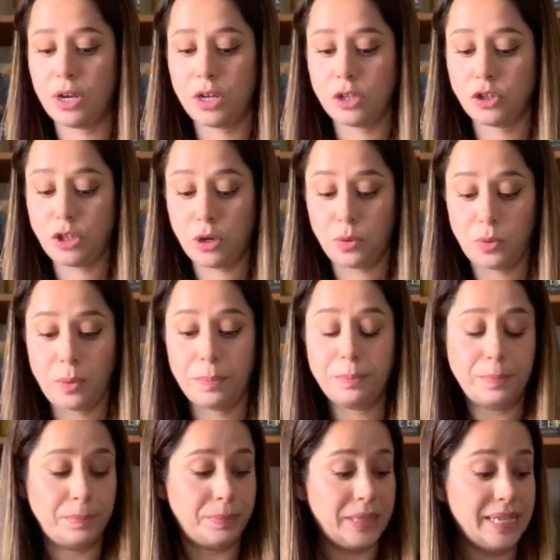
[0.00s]
So
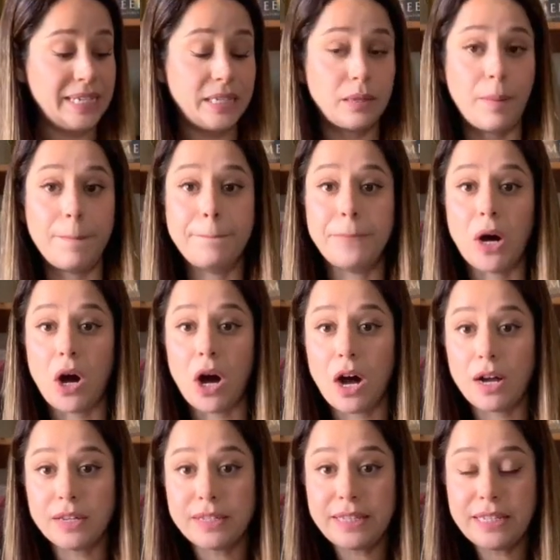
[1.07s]
please
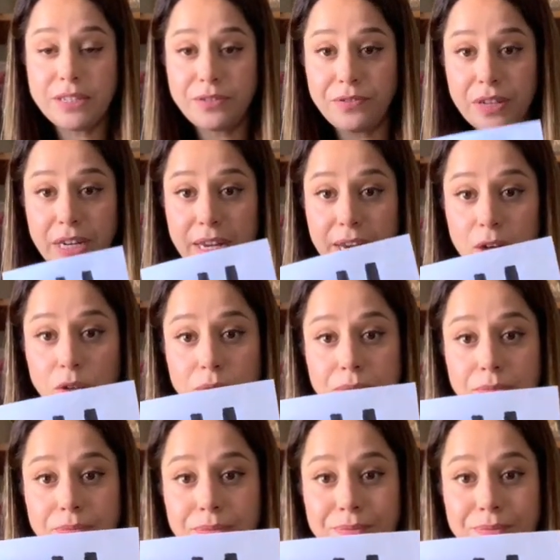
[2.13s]
pause this video